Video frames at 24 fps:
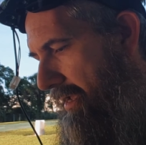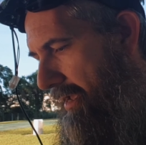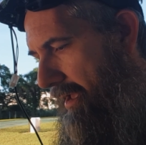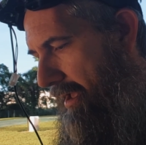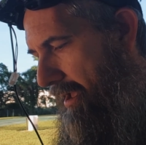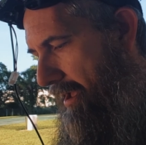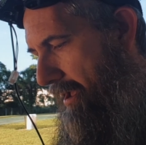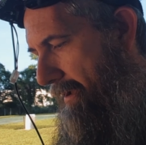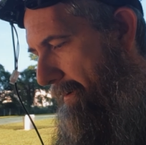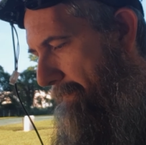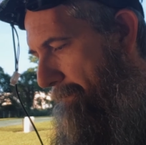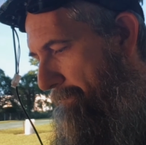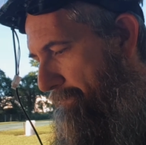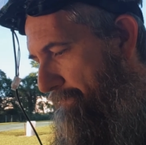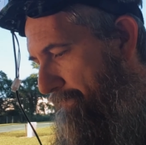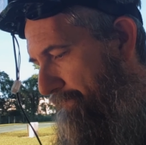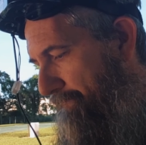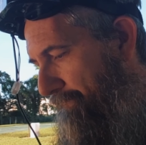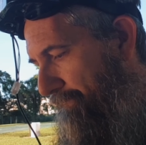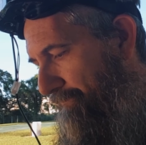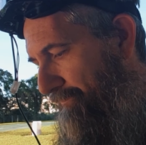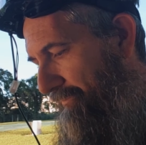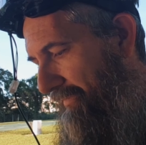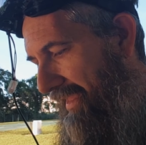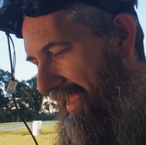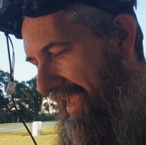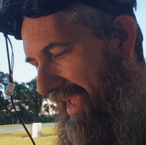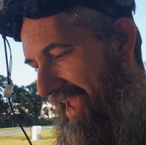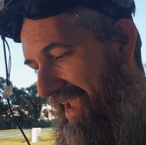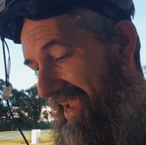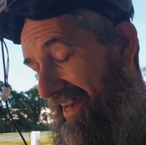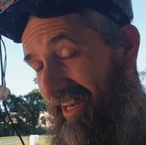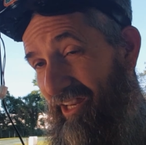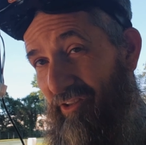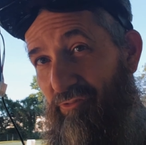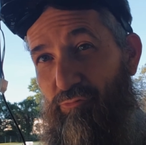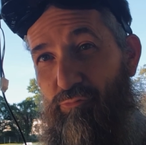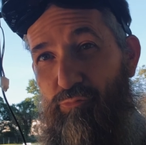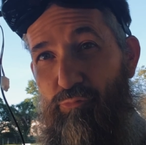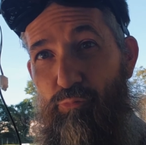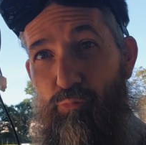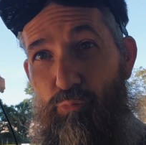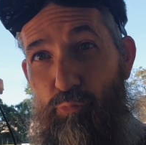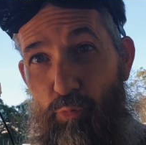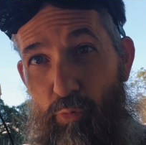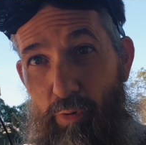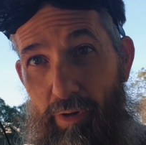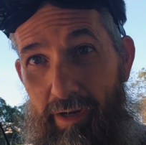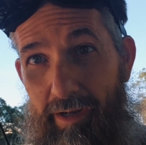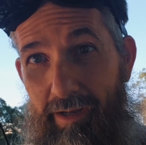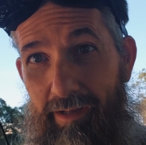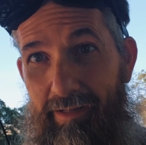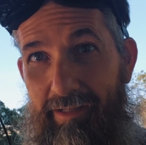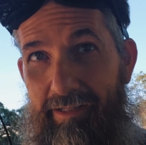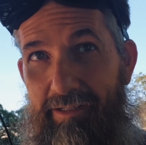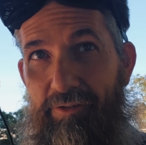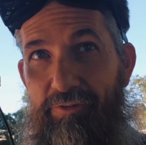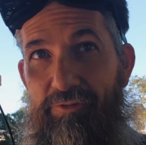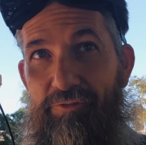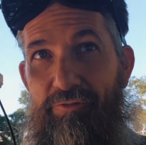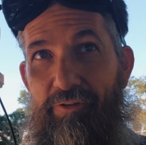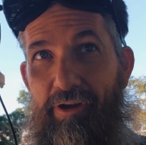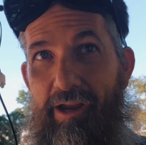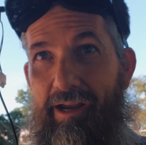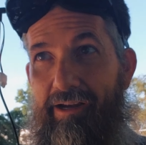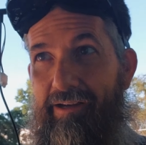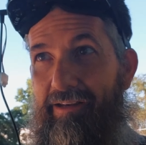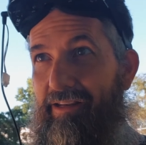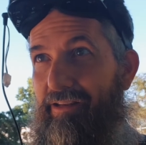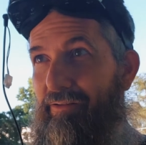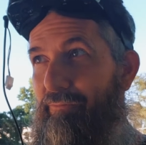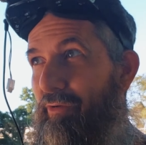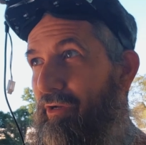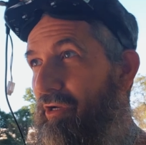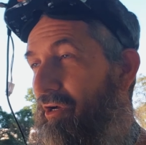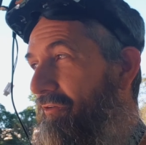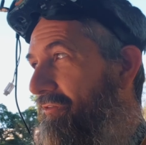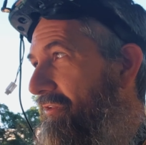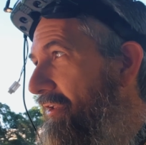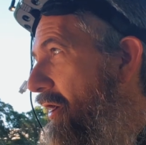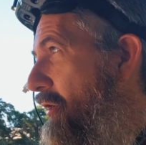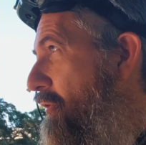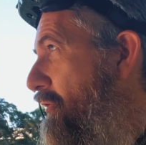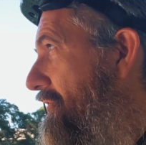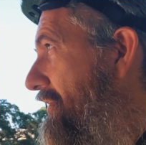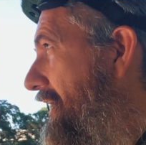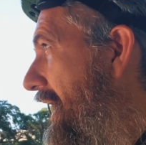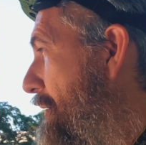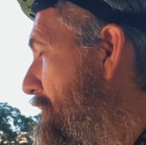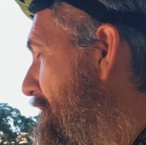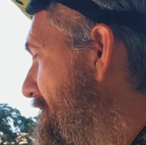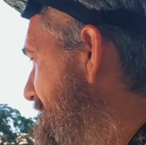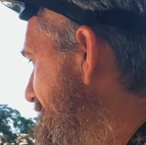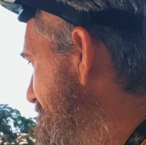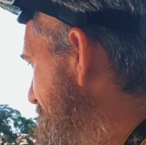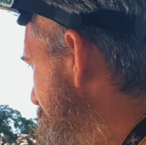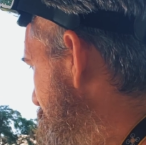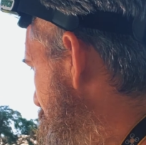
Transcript: Um, and it's really distracting because it always happens at the